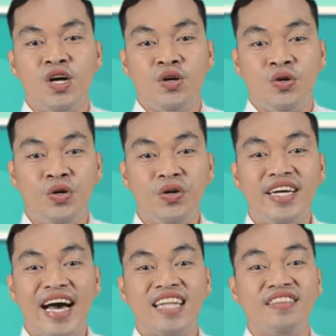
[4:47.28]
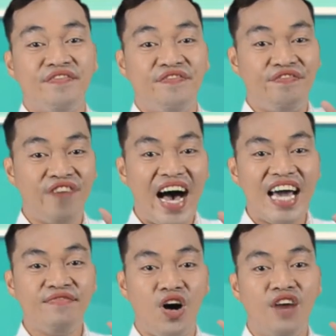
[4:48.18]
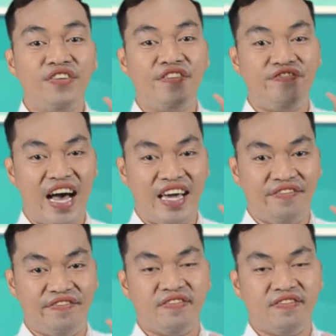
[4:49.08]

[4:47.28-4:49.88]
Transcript: Who got 5 over 5?